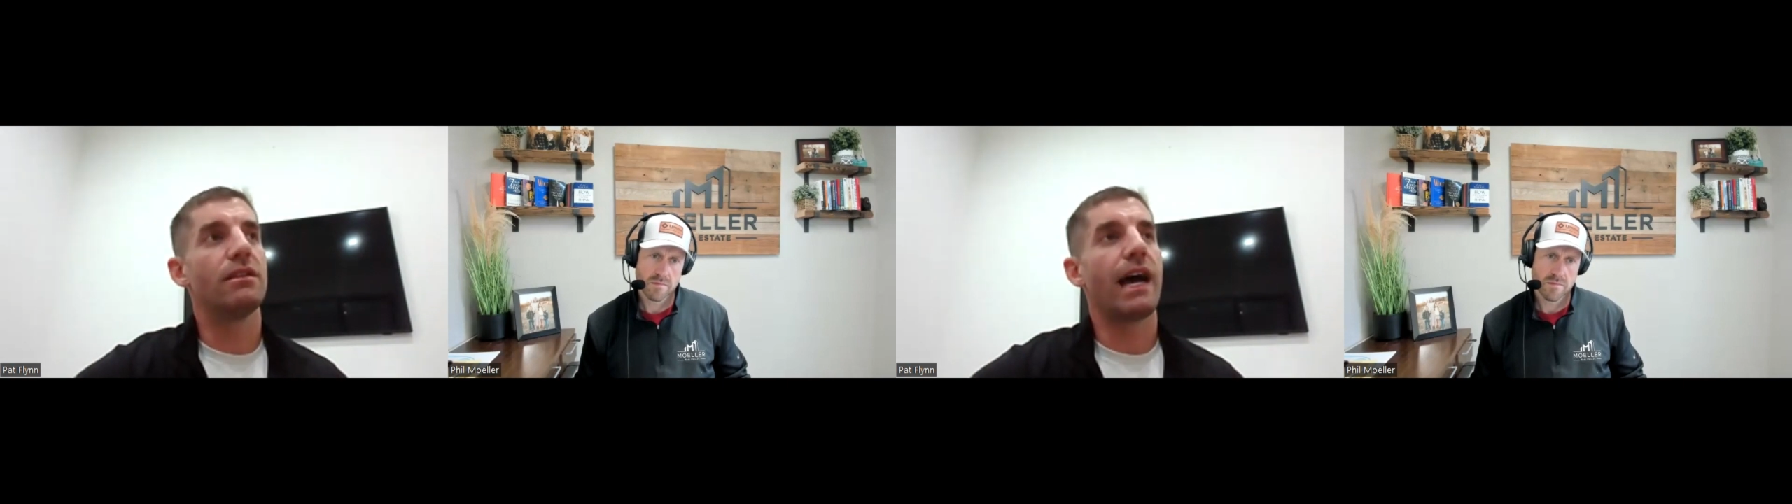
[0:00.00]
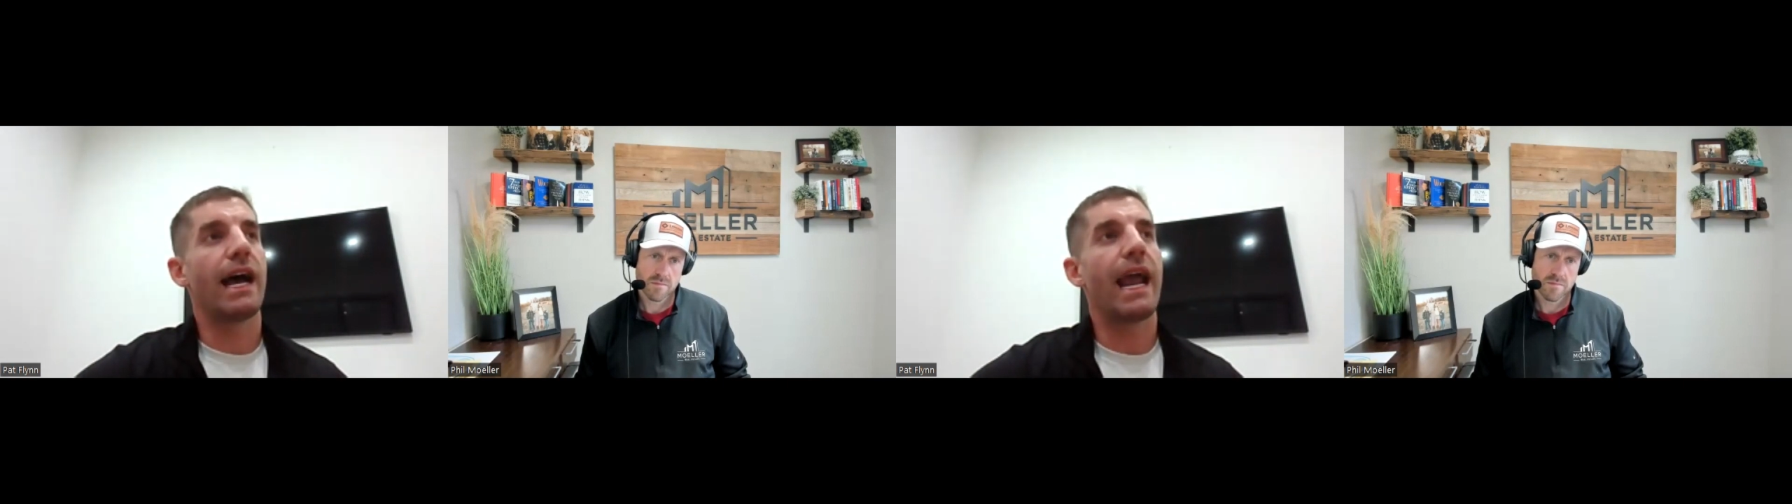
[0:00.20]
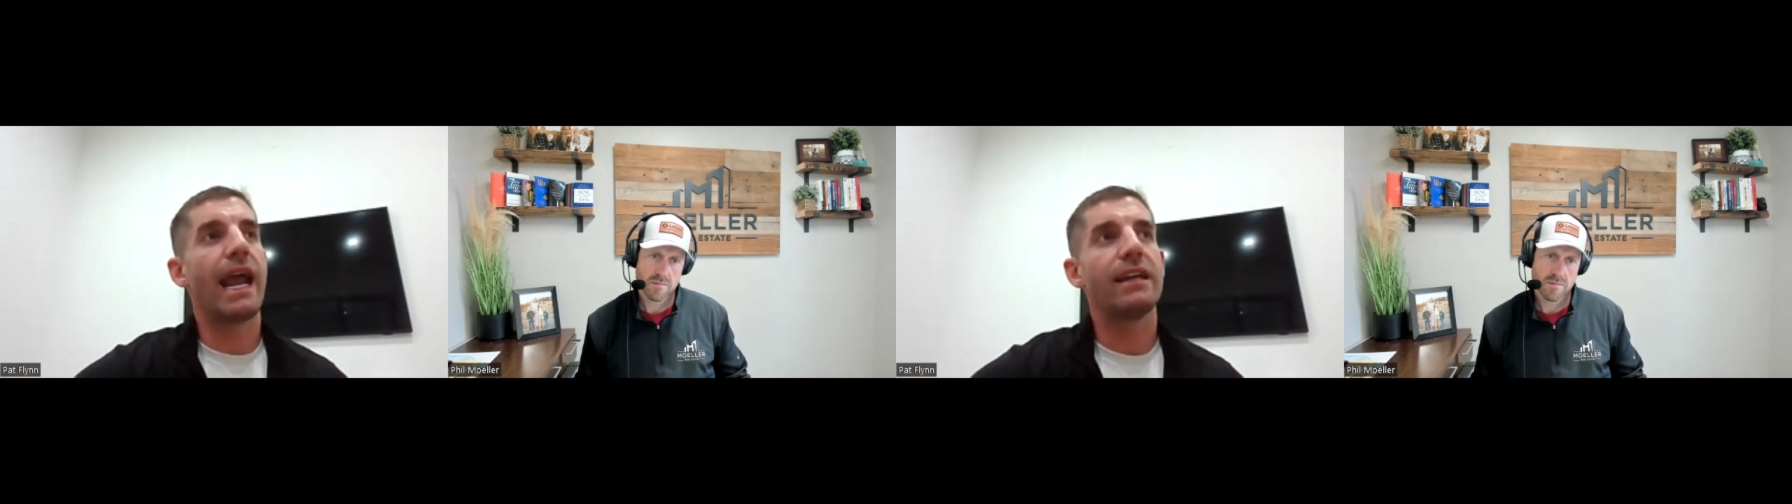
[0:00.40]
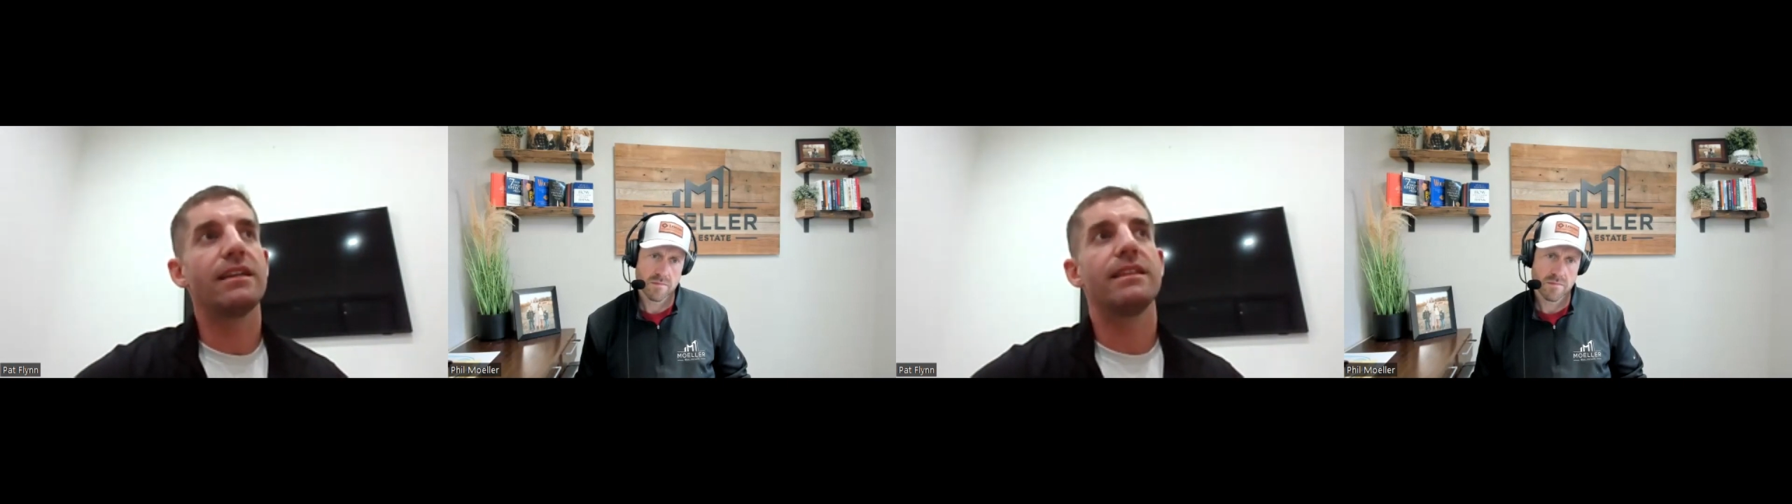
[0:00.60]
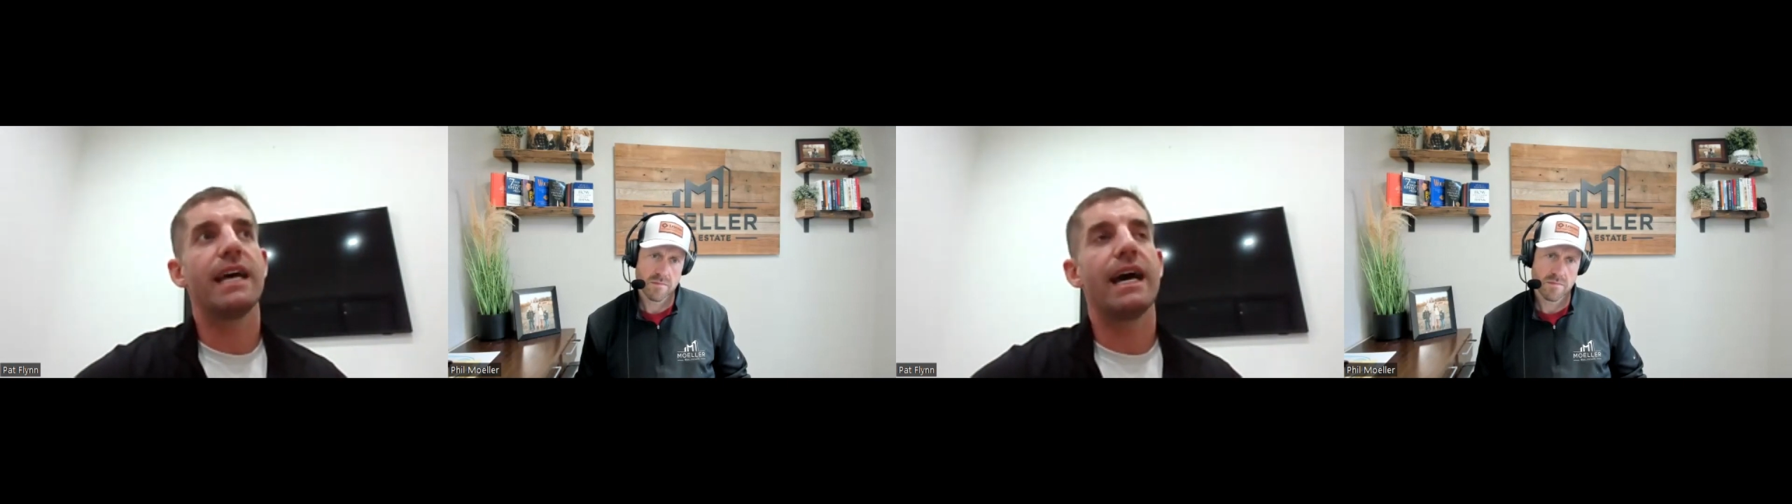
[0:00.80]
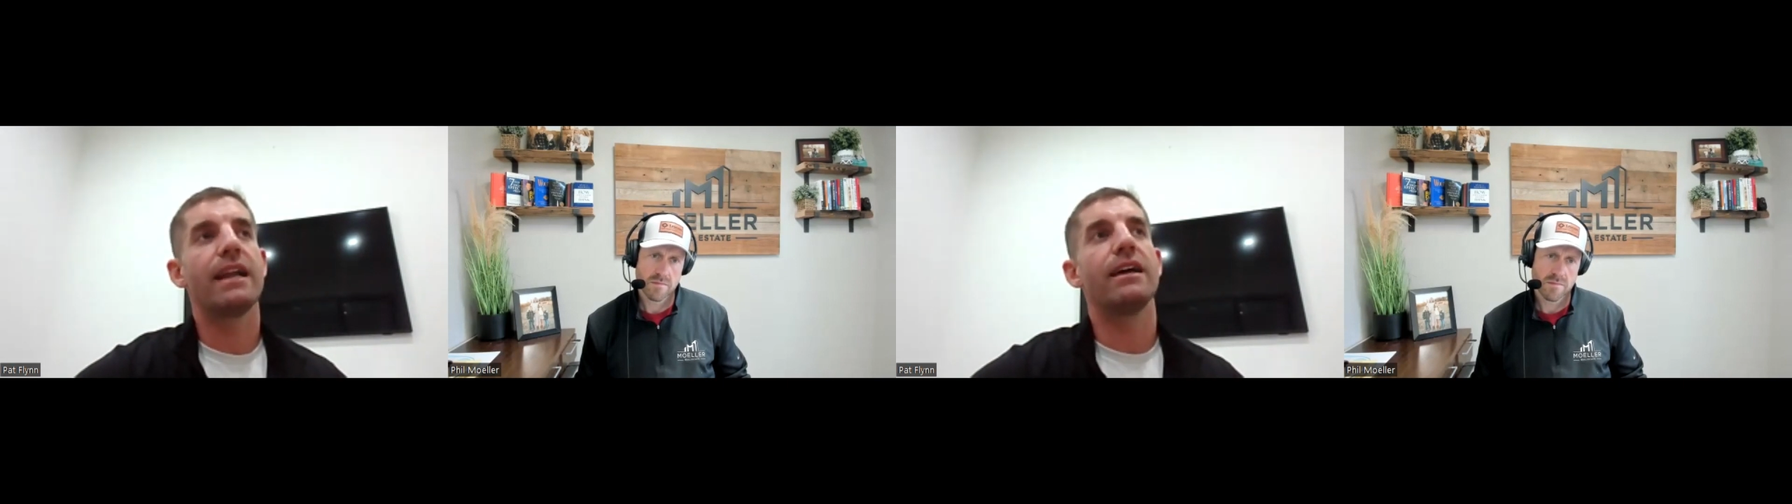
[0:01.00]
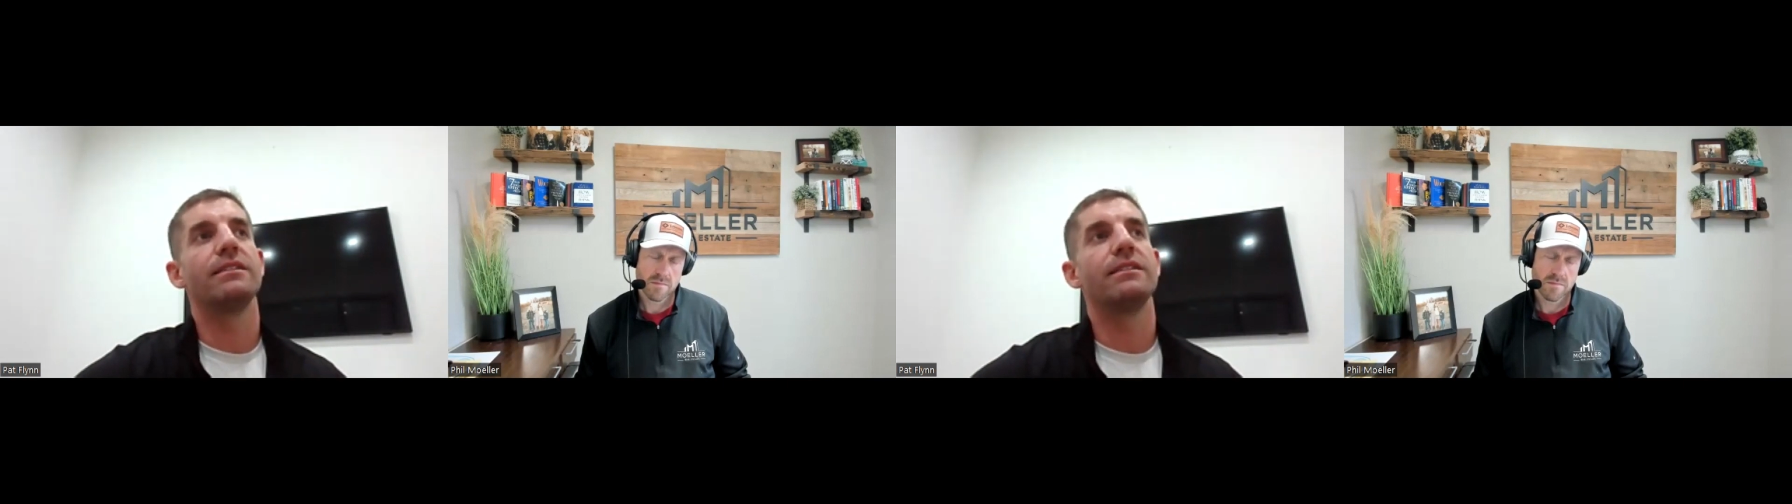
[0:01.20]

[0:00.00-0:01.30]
I hated that